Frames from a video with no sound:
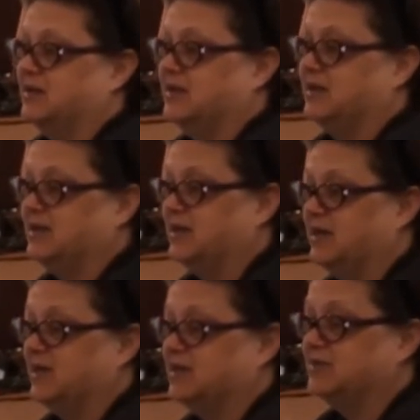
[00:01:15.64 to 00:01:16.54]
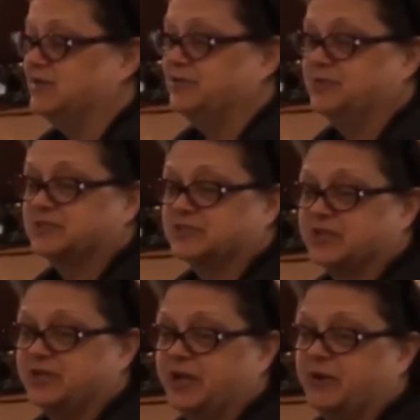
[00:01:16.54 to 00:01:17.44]
Come on, buddy. I don't know what's
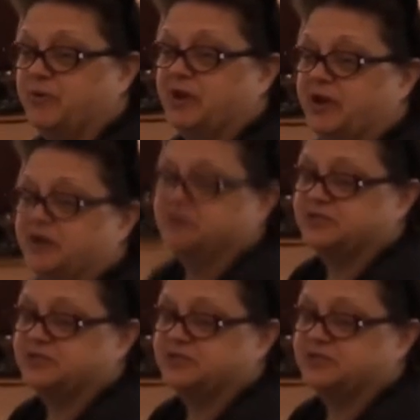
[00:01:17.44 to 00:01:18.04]
going on